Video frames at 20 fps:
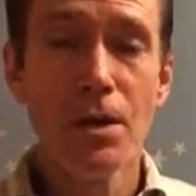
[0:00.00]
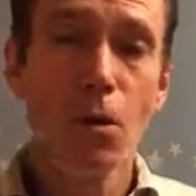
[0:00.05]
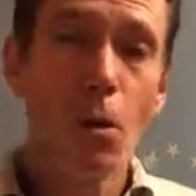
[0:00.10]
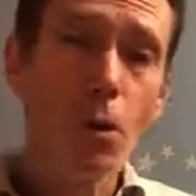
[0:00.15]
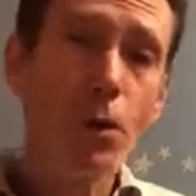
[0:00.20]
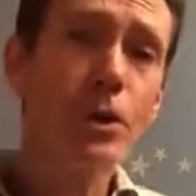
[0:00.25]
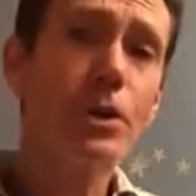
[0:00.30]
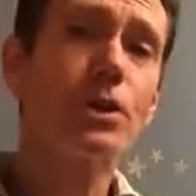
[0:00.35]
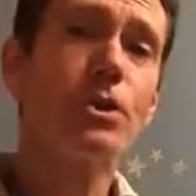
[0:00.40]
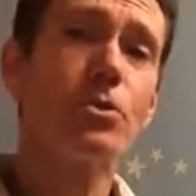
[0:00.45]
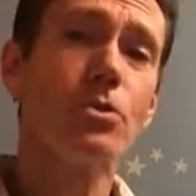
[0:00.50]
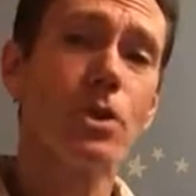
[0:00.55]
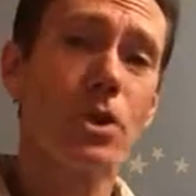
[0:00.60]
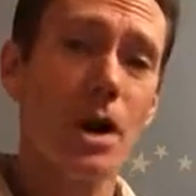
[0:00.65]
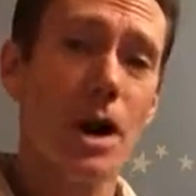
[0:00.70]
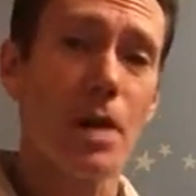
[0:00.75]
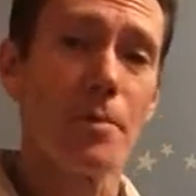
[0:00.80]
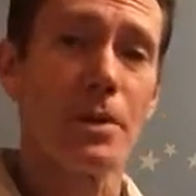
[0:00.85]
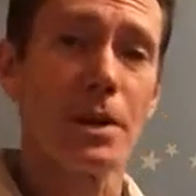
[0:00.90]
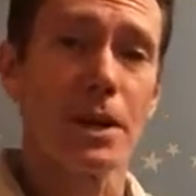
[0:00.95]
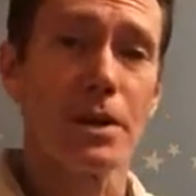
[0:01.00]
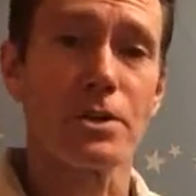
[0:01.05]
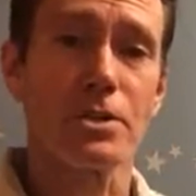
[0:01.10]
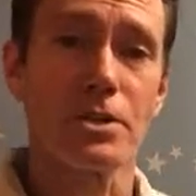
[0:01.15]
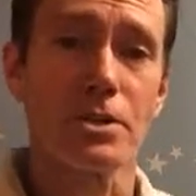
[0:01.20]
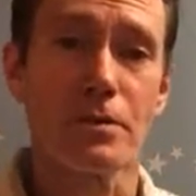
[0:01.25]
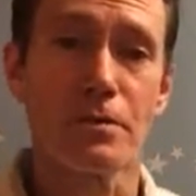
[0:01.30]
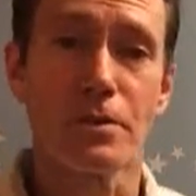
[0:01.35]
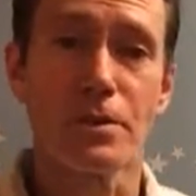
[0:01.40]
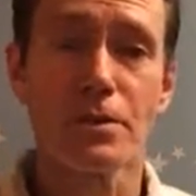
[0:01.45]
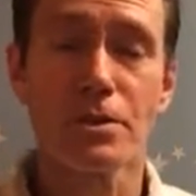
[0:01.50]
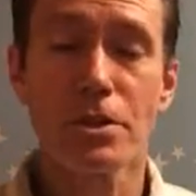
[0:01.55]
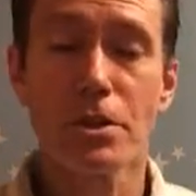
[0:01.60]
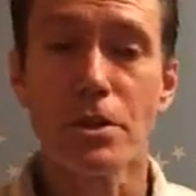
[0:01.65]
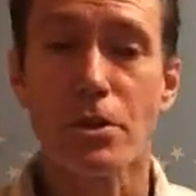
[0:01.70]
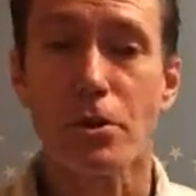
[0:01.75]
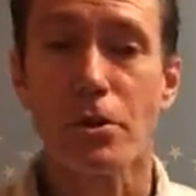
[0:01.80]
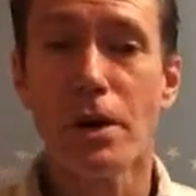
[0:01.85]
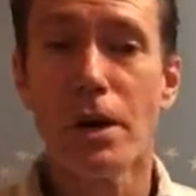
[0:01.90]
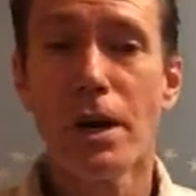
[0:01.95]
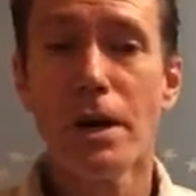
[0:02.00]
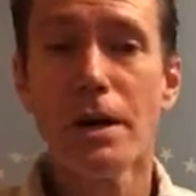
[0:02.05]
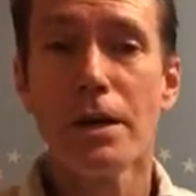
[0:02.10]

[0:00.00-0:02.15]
Or you could do a combination of the two.